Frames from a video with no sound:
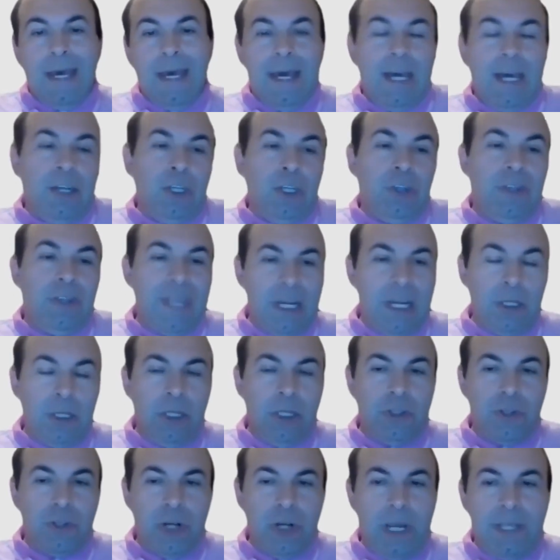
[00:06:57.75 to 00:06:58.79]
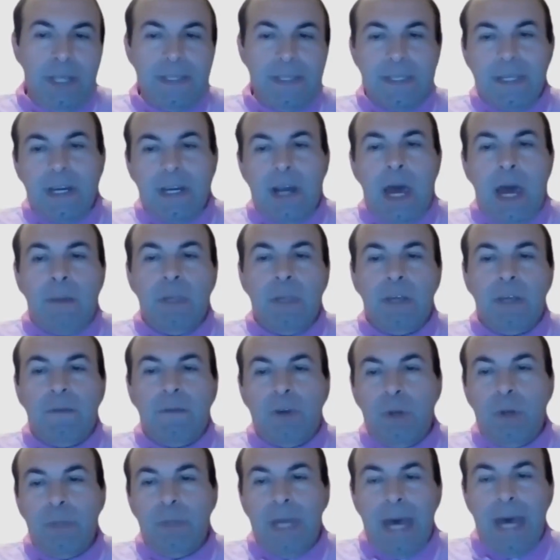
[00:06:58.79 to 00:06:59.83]
and internal threats coming
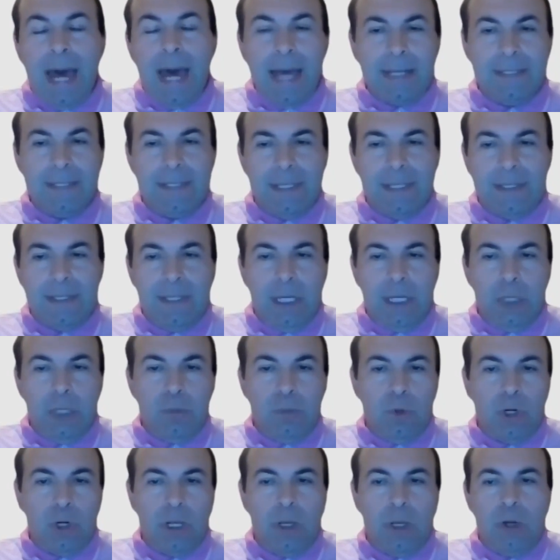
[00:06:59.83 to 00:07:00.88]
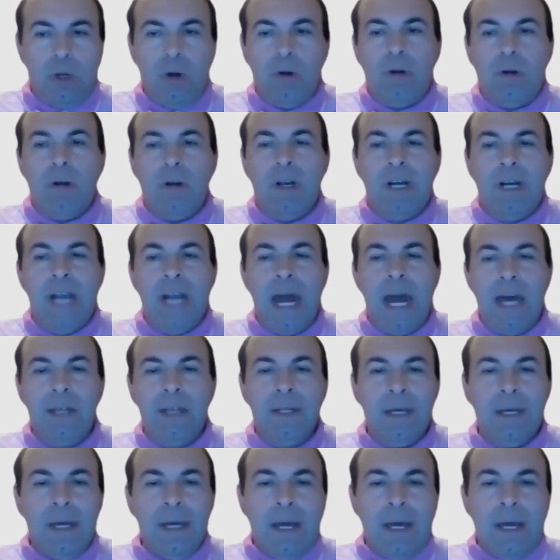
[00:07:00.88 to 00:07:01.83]
from the access network, you know, RAN,